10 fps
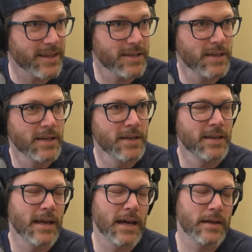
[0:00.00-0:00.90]
Yep.
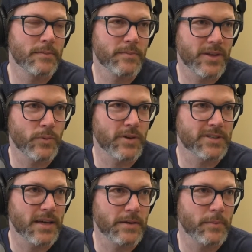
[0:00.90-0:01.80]
Um, that we're
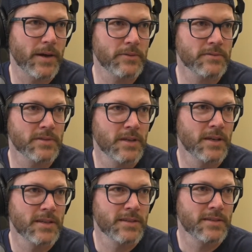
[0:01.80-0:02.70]
excited about. It's a
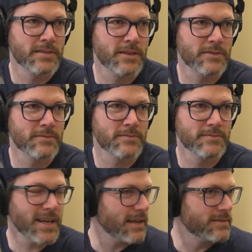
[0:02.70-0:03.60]
good number. So
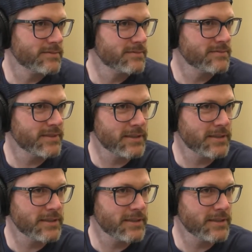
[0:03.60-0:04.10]
yeah, yeah. You know,